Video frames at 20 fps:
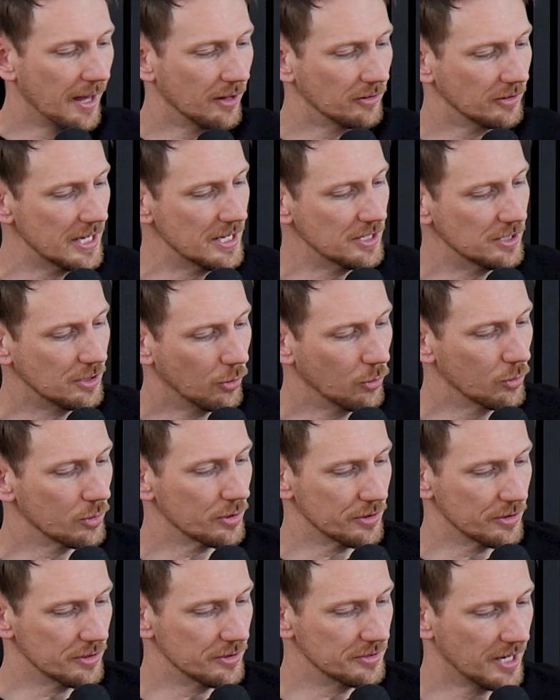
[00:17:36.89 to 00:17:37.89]
LA
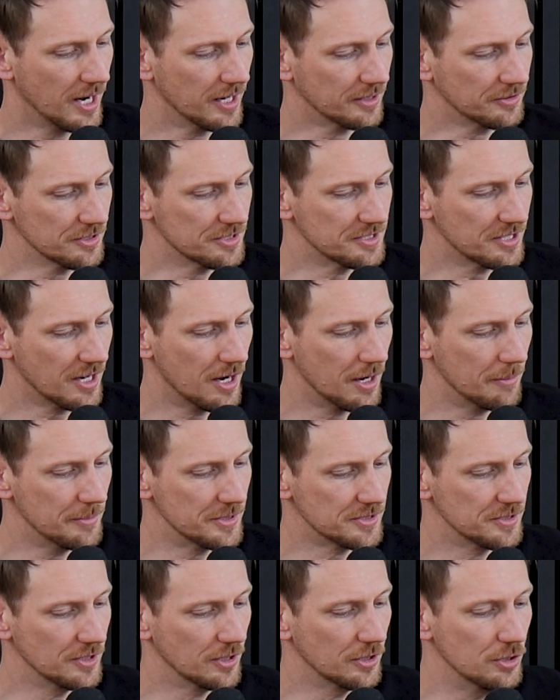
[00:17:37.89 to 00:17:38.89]
coroner Dr.
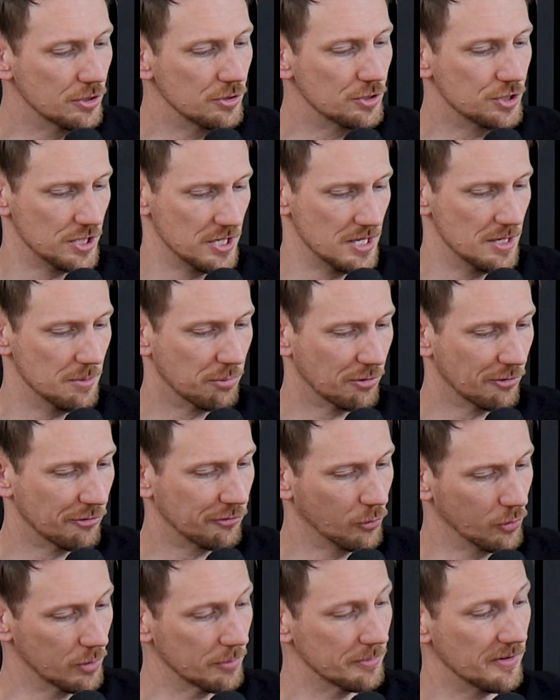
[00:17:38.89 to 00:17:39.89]
Thomas Noguchi
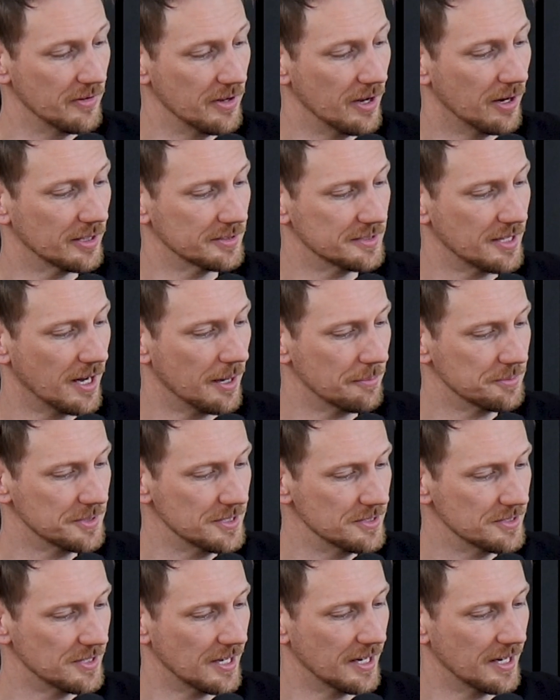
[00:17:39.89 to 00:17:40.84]
performed the autopsies.